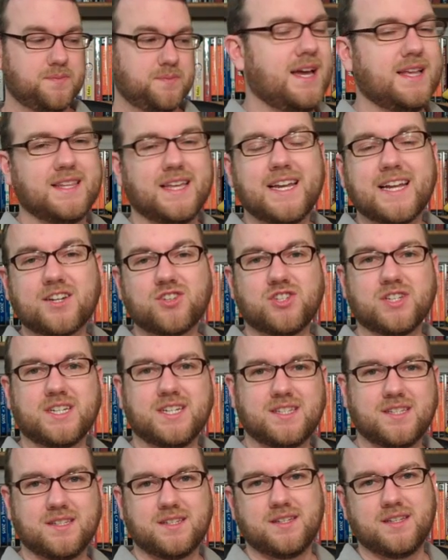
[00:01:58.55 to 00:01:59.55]
And that actually
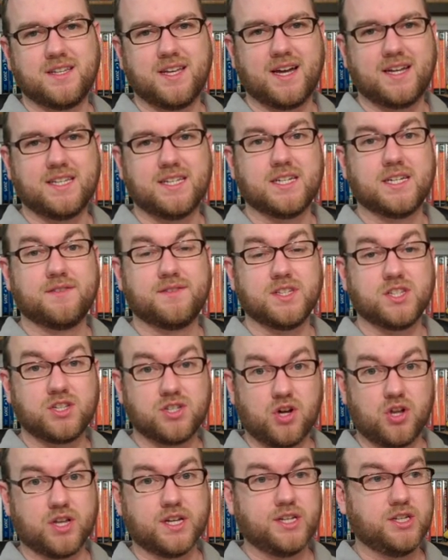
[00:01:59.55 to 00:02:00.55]
gets us to the idea of
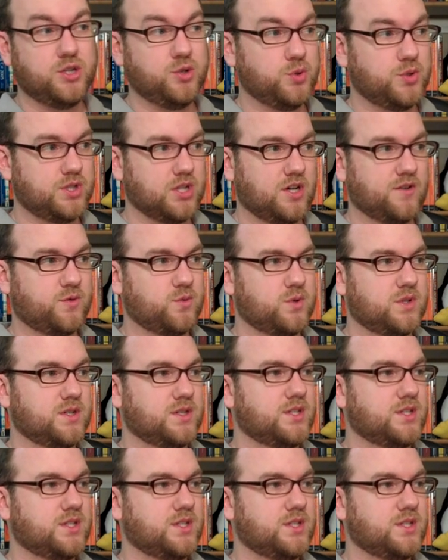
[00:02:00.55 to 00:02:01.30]
installing new software.